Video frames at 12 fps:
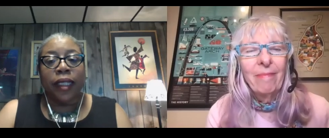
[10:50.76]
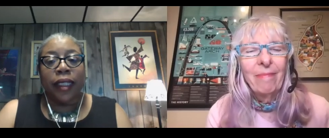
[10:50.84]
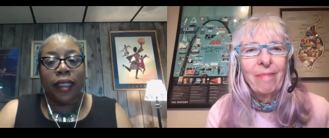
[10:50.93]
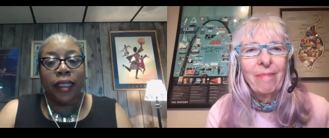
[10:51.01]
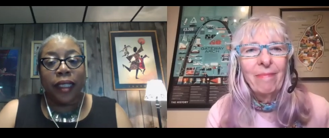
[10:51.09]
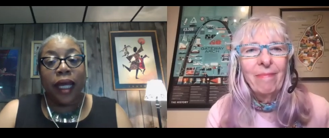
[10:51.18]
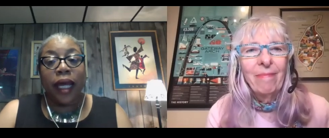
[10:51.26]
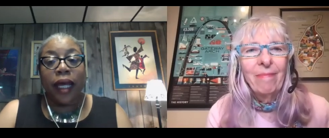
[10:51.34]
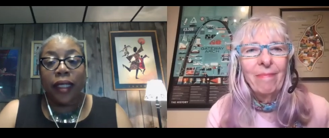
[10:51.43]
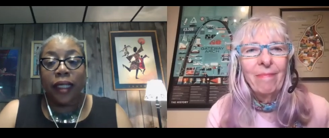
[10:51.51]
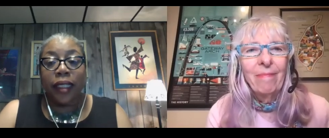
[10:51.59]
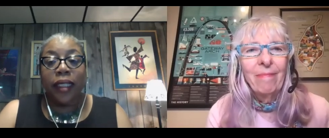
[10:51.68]
Speaker 1: Yeah,
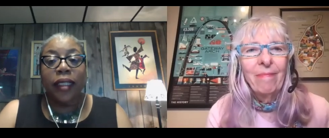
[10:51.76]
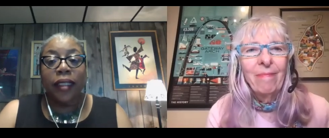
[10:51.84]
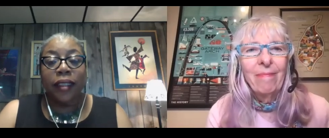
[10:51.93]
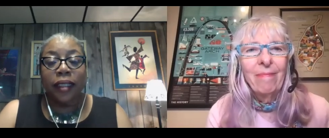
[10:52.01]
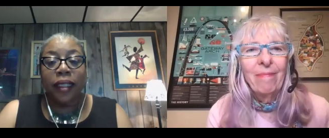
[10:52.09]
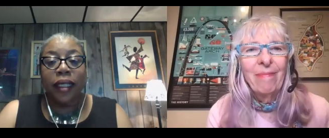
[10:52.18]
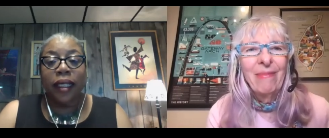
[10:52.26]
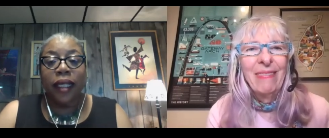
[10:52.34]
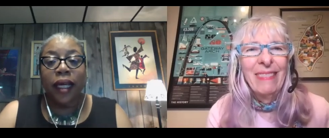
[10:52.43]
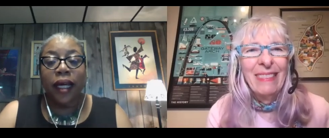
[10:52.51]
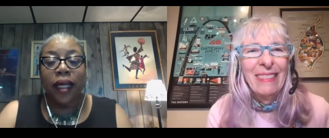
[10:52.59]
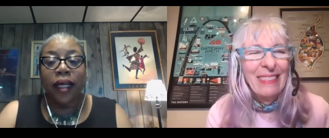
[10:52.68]
it is.
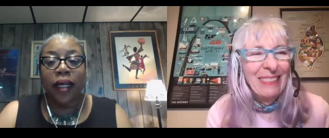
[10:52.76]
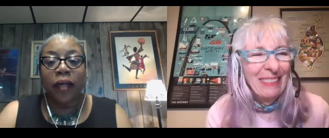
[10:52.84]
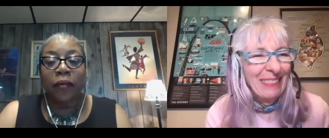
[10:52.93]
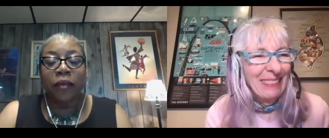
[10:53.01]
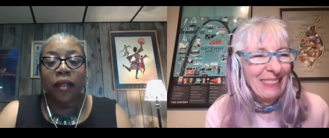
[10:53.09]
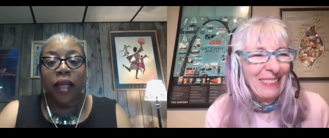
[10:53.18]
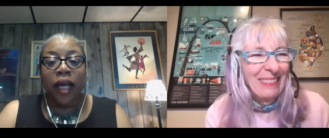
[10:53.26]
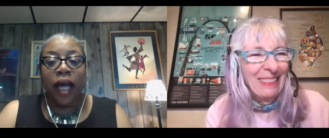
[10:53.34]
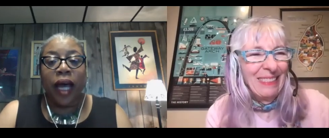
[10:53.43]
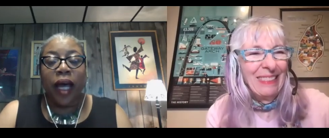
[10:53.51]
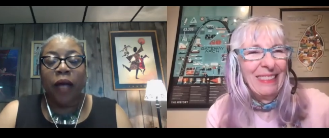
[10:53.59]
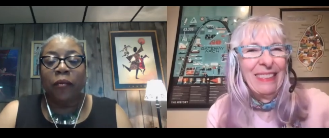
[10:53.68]
Um,
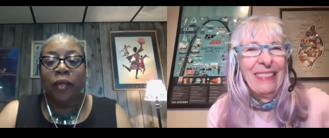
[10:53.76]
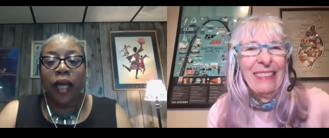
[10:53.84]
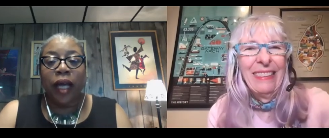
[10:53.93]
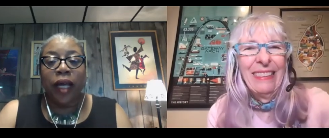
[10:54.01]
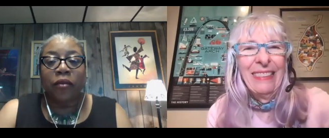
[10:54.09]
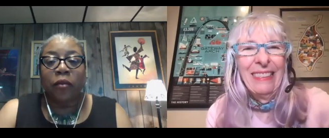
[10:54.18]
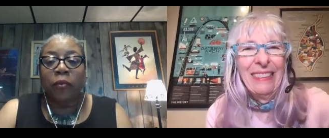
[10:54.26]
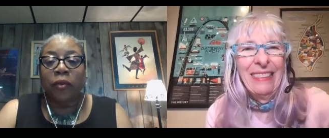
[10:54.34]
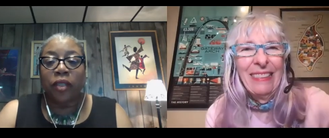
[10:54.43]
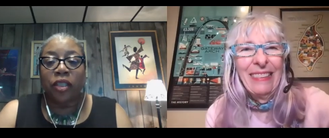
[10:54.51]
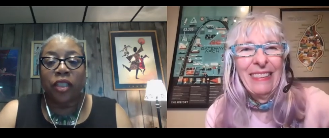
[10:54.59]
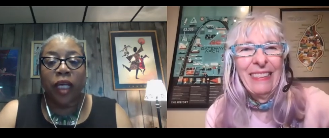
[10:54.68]
I, I mean, I have to put a
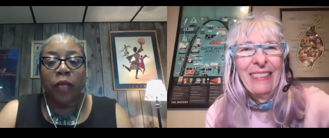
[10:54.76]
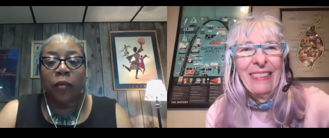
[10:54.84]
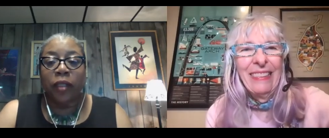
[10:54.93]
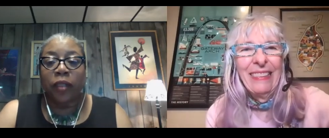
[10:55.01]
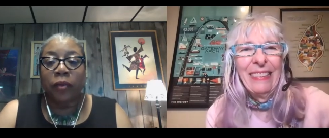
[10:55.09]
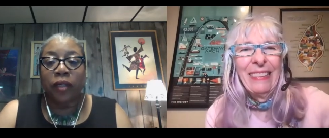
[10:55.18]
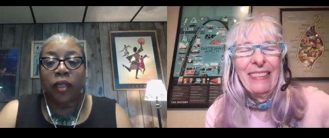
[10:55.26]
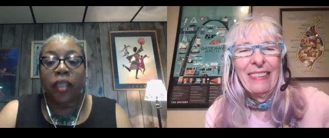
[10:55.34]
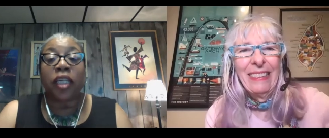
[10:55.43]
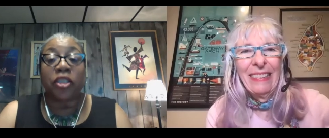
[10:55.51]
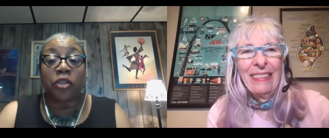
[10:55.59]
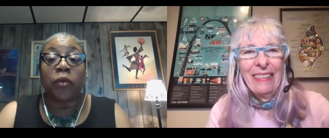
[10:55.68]
shameless plug
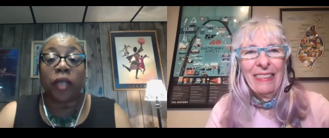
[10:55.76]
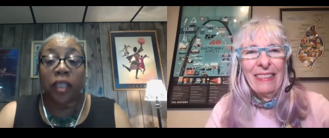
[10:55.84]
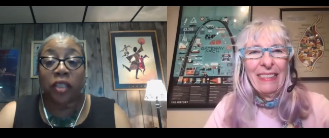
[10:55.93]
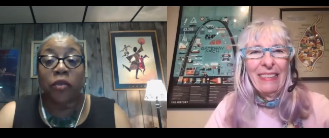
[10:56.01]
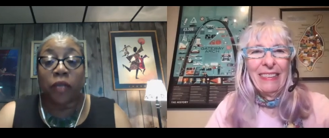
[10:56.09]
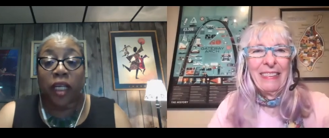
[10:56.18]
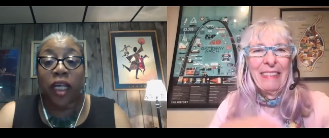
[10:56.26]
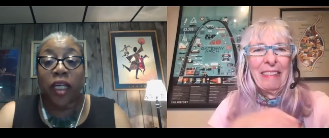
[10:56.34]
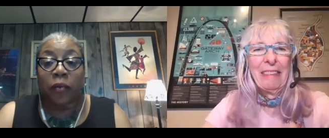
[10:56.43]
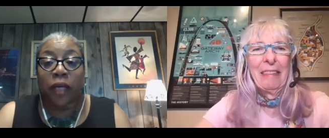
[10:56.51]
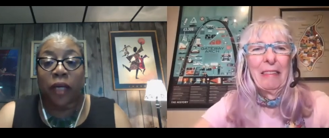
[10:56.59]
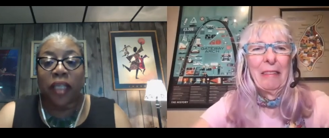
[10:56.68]
that you really do need
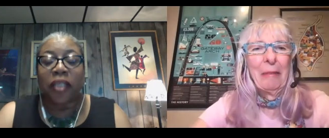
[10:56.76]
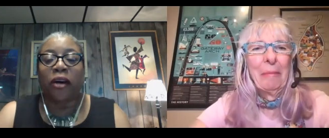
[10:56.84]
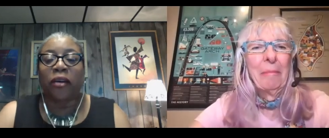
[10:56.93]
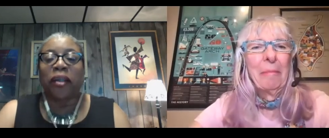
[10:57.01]
me. No,